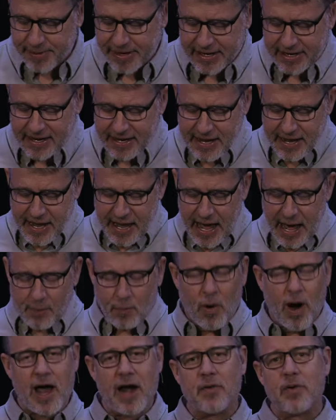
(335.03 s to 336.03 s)
But I
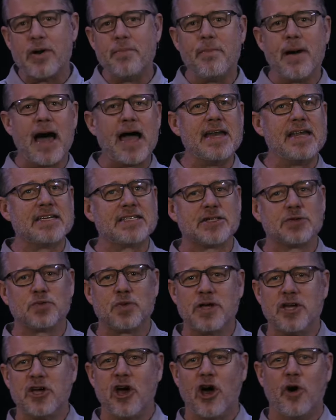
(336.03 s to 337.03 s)
want to remind us
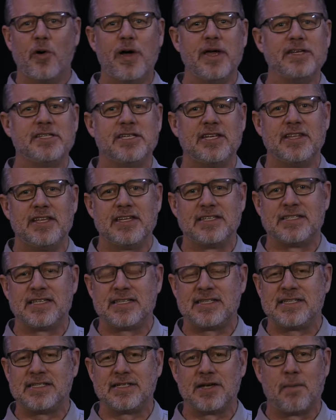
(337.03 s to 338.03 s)
as we go into this
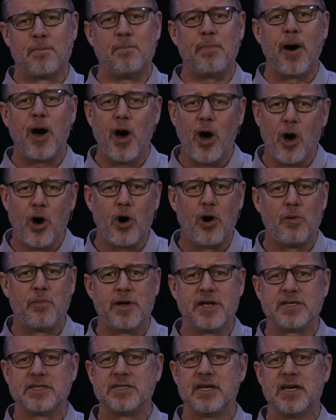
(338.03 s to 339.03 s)
this is a
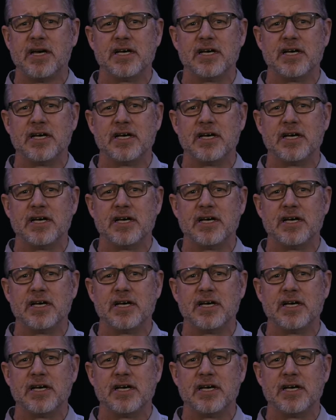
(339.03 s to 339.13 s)
poem, a,